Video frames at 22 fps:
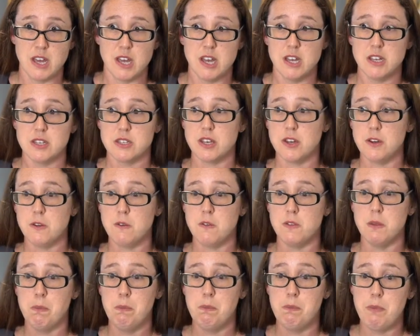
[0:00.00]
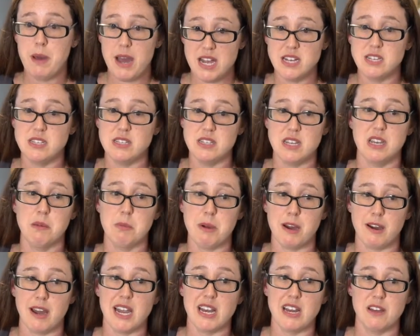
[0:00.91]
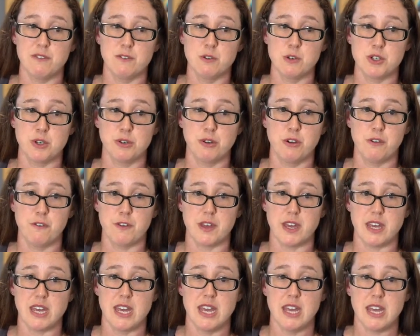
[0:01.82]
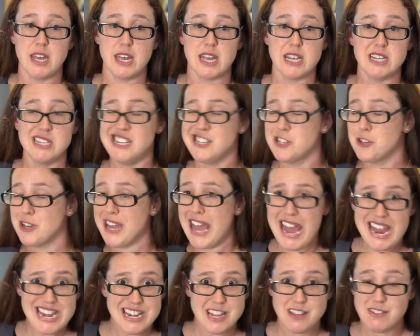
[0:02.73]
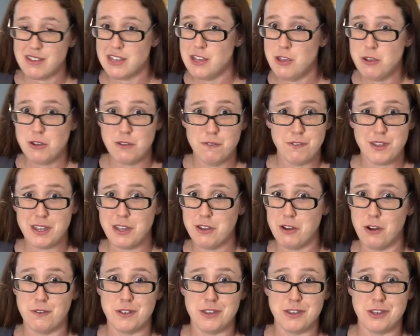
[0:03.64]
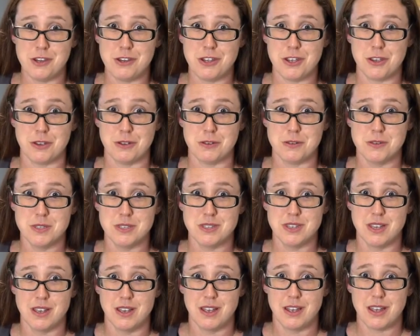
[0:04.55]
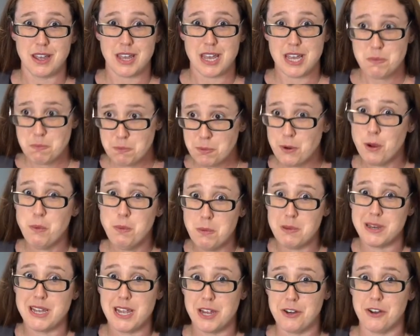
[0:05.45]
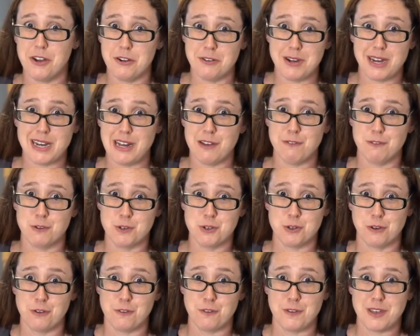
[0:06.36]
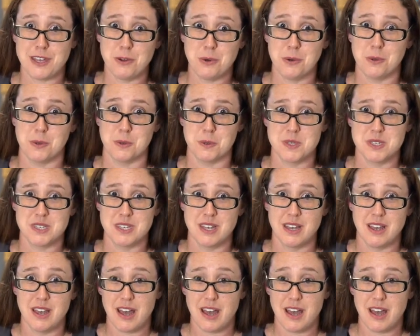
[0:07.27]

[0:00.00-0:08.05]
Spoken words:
So the best thing about A-level geography is literally anything you can think of in the news is probably in our A-level geography course.